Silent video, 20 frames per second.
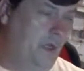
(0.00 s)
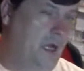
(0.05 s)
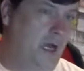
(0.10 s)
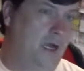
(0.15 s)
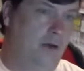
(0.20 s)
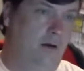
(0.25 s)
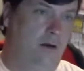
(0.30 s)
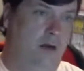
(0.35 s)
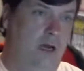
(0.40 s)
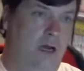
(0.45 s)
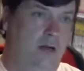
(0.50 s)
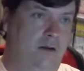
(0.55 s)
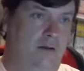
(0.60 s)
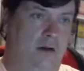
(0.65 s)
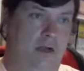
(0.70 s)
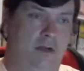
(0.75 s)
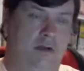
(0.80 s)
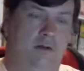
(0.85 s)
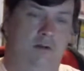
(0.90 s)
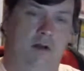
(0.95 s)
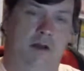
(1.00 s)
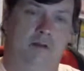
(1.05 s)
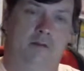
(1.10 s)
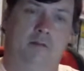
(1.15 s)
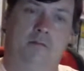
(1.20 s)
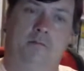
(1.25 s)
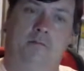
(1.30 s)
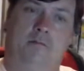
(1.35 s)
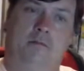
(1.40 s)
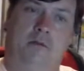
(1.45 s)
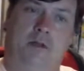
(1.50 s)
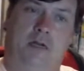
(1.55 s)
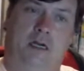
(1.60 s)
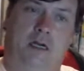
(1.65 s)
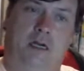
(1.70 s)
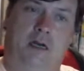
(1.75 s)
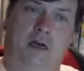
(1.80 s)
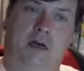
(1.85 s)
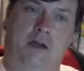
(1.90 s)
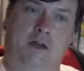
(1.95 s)
know I don't have the
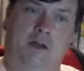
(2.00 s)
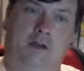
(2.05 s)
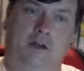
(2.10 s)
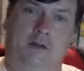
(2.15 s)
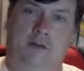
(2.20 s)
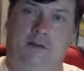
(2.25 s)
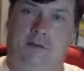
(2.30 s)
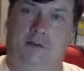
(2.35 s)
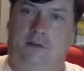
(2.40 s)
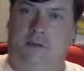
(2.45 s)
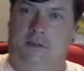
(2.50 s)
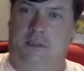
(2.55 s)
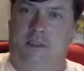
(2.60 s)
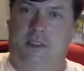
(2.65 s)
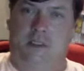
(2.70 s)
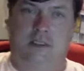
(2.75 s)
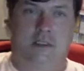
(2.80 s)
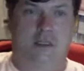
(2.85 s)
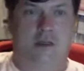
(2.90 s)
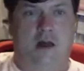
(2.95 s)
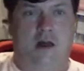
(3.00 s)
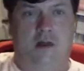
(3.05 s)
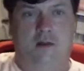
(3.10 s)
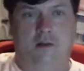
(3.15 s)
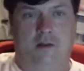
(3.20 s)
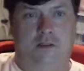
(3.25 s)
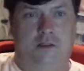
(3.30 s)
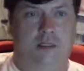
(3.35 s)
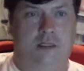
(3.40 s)
$160